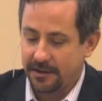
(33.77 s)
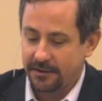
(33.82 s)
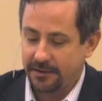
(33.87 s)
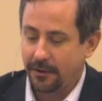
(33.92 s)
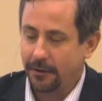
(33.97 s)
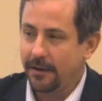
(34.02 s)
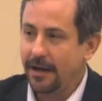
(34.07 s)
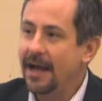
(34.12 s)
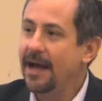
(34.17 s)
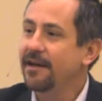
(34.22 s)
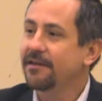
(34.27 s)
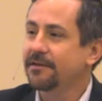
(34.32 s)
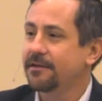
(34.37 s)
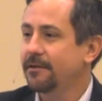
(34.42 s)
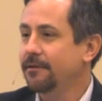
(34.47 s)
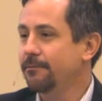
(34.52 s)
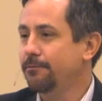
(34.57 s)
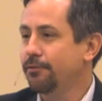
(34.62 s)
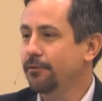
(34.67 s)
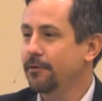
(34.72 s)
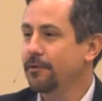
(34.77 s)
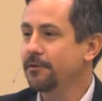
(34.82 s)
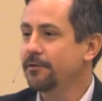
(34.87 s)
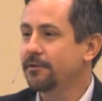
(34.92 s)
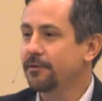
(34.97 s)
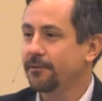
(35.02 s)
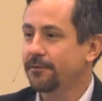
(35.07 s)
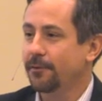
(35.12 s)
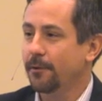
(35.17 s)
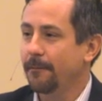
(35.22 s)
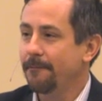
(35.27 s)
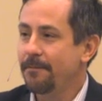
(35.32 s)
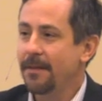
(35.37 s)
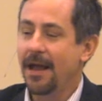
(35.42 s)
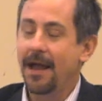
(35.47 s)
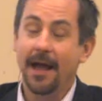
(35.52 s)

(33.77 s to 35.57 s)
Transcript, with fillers: I started asking producers for,